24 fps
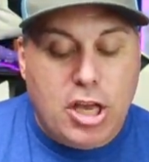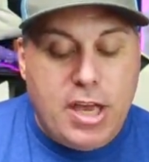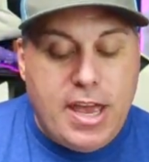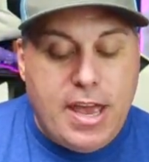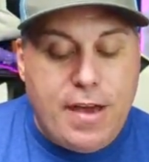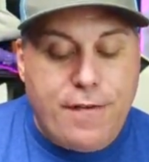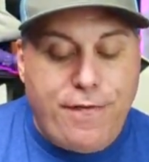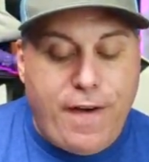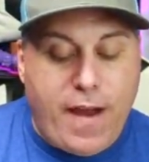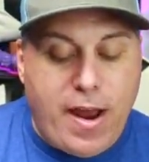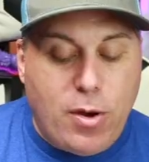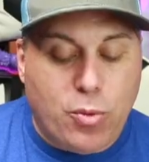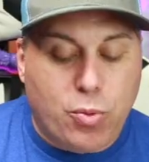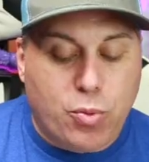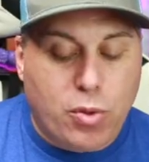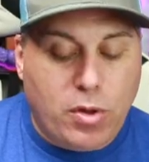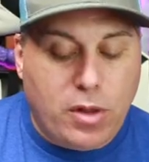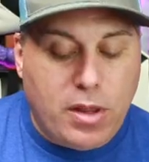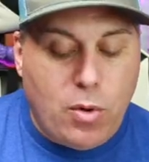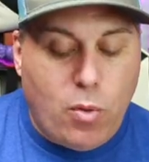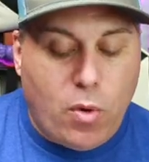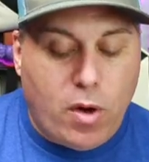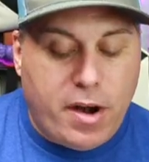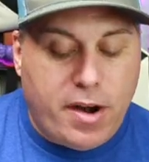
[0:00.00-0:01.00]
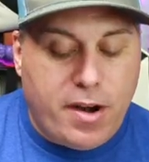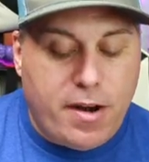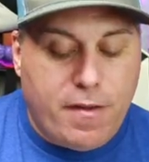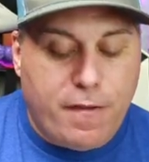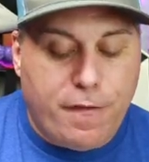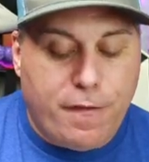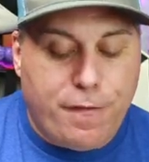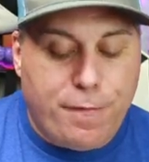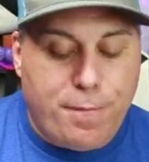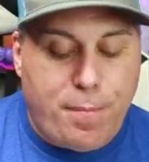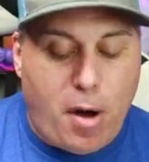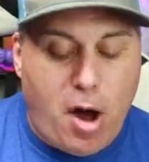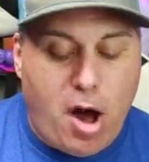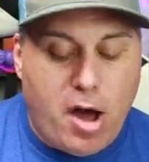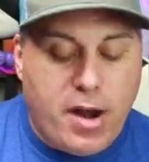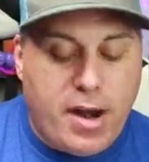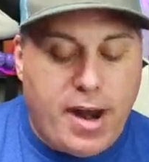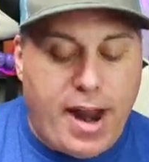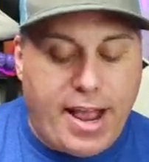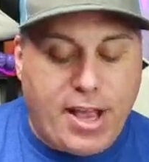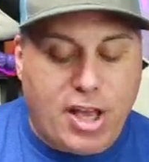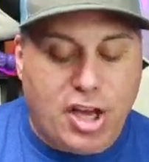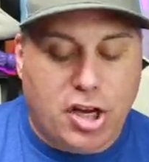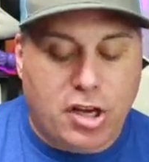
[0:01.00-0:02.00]
if I really wanted to have bought
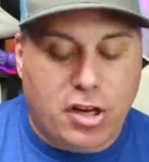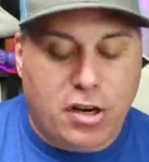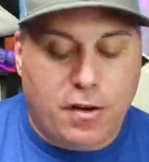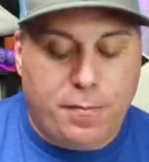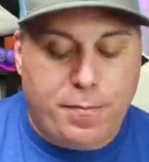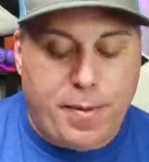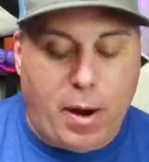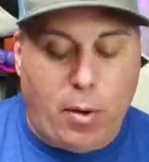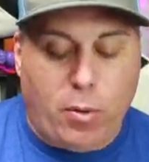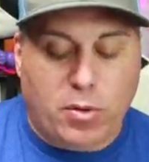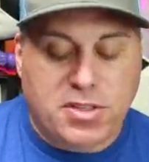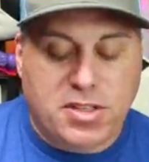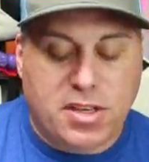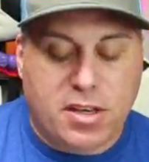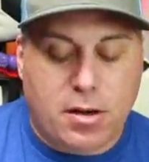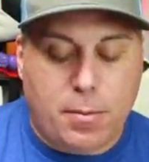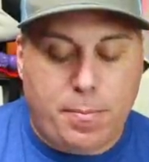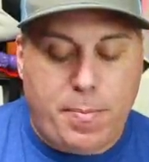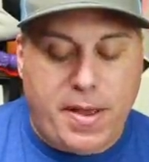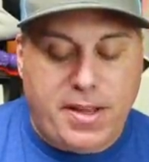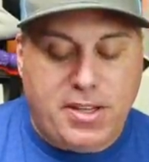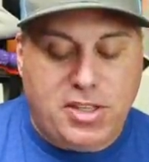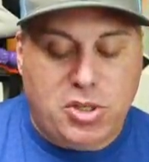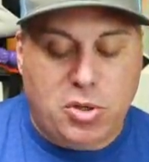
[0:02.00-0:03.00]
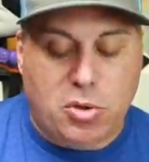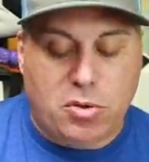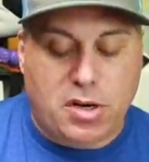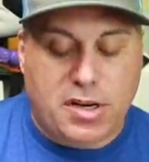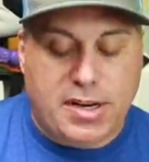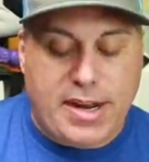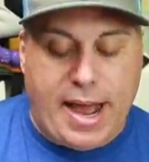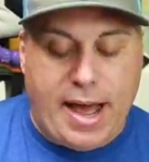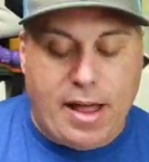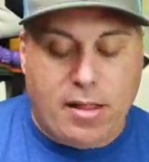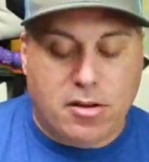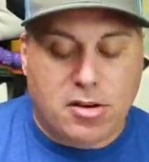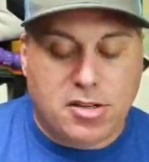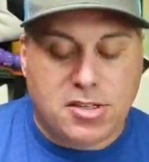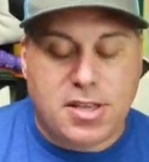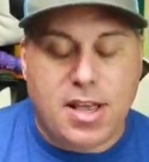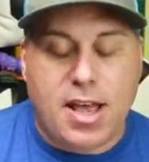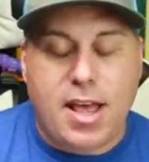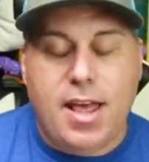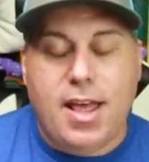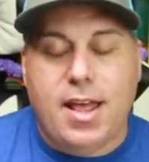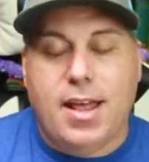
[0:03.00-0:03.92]
it, I could have, but I wasn't going to pay $200.